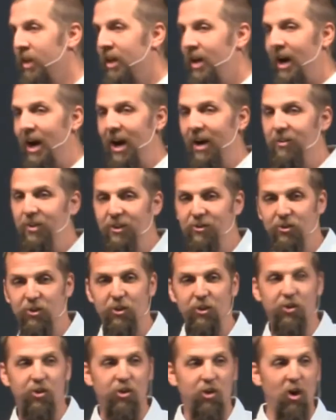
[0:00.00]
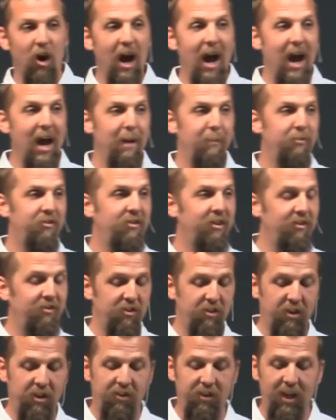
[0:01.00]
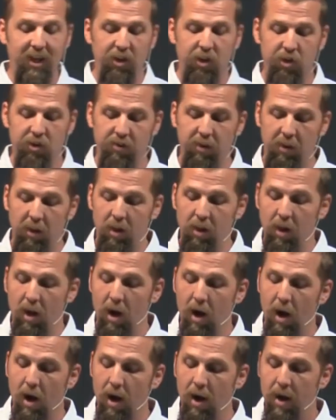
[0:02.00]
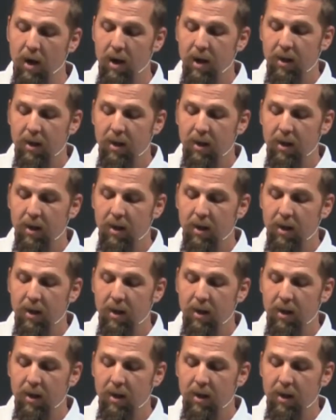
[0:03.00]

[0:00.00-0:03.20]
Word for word: Uh, these are the scribes, these are the teachers of the law.